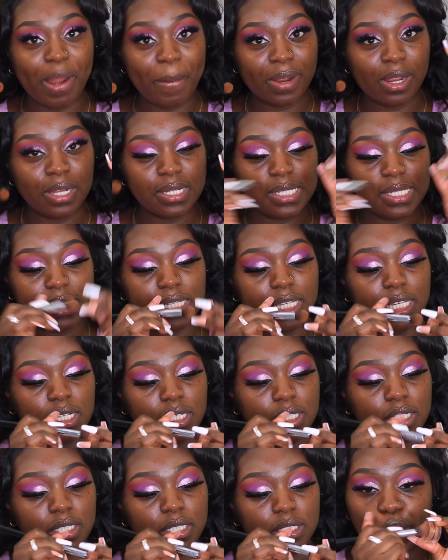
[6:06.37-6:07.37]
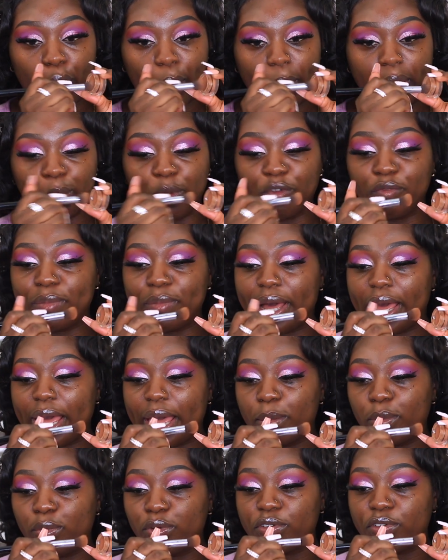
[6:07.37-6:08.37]
grab a concealer, go in with my
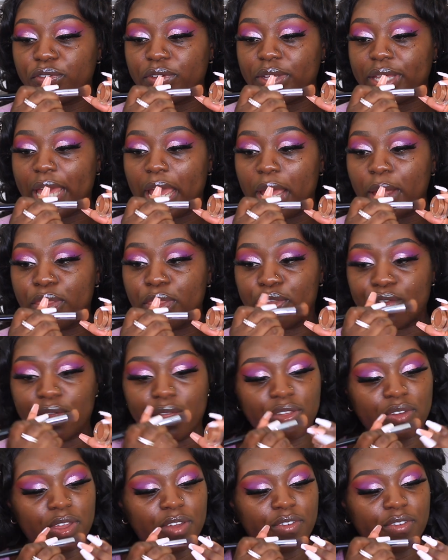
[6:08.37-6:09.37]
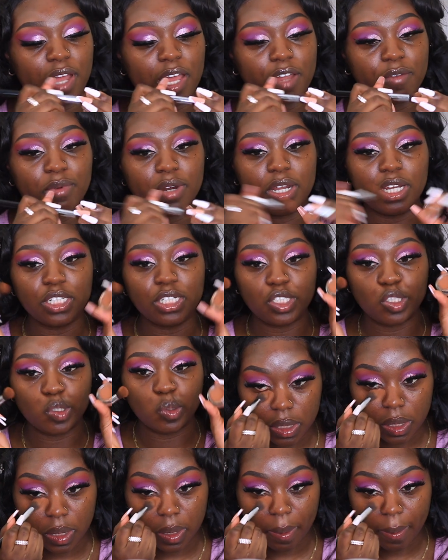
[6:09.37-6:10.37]
Morphe M335 brush,
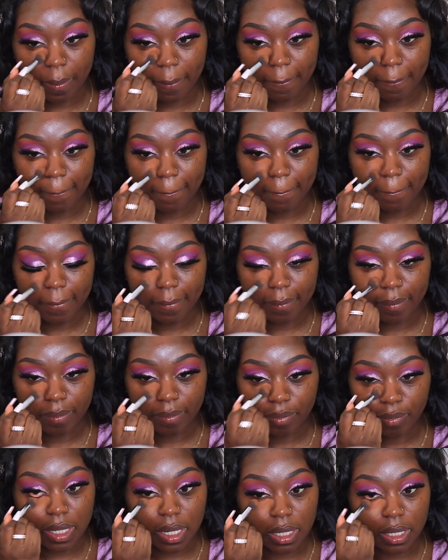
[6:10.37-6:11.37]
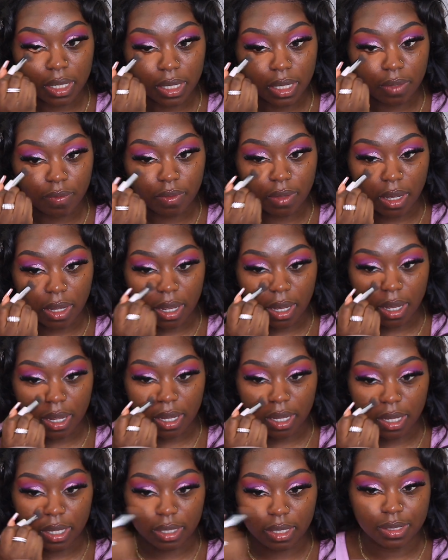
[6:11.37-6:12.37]
and then just pat it underneath the
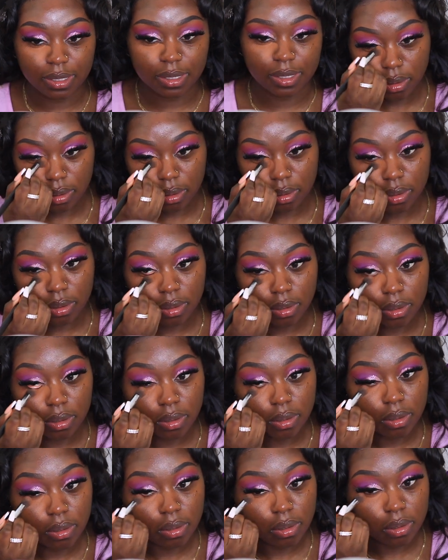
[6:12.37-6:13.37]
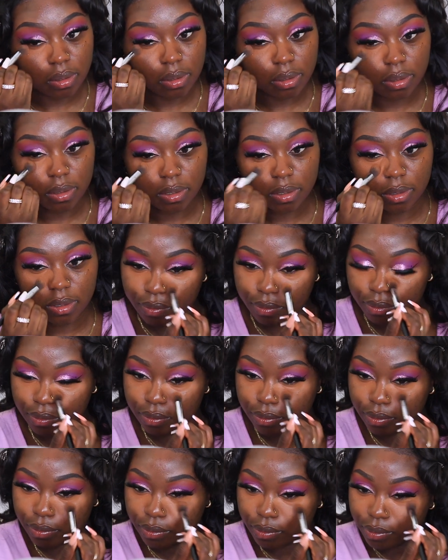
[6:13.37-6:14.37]
eyes.
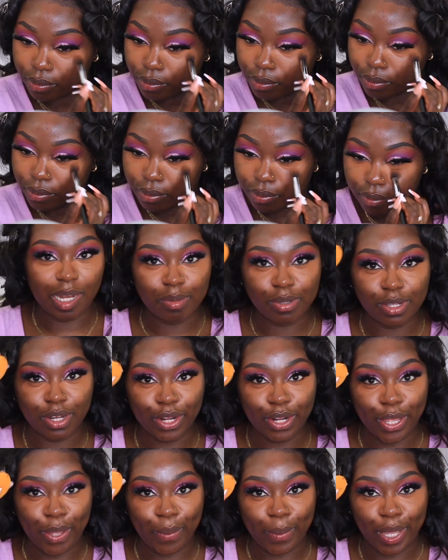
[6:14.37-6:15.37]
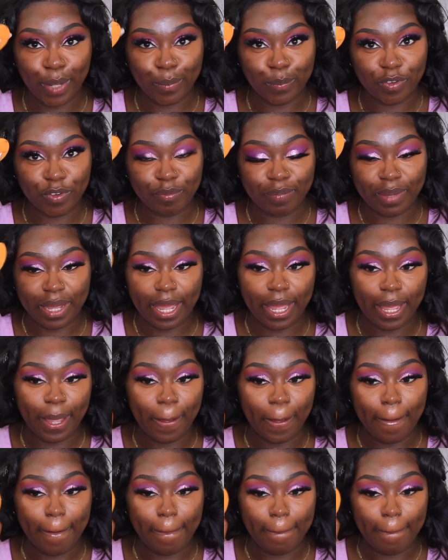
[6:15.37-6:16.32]
And I'm gonna go in with my